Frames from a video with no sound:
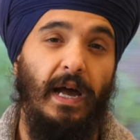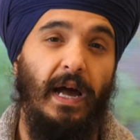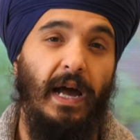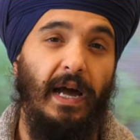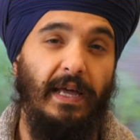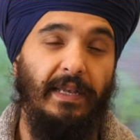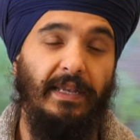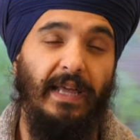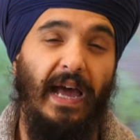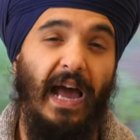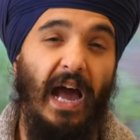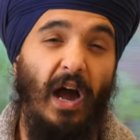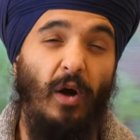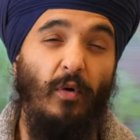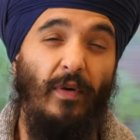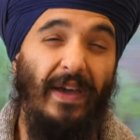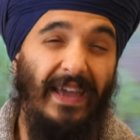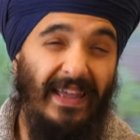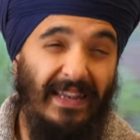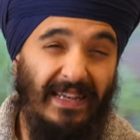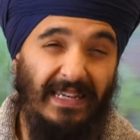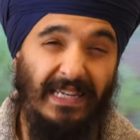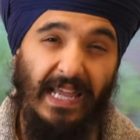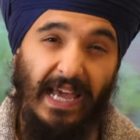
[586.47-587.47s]
and how
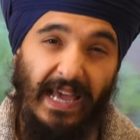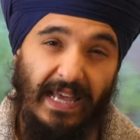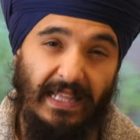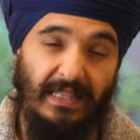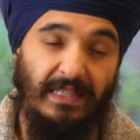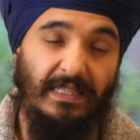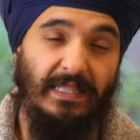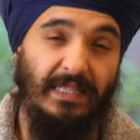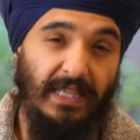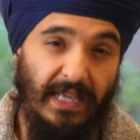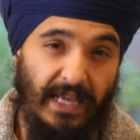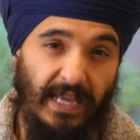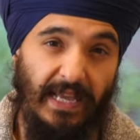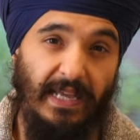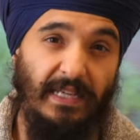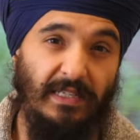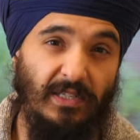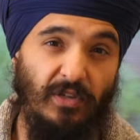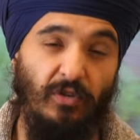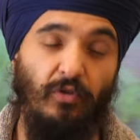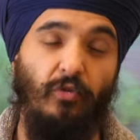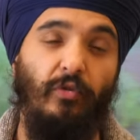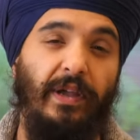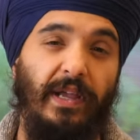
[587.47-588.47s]
intense is
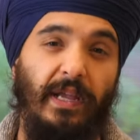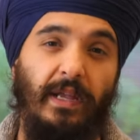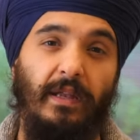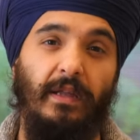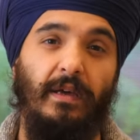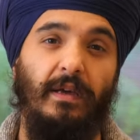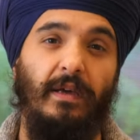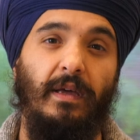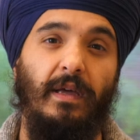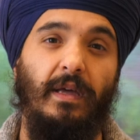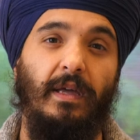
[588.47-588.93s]
greed?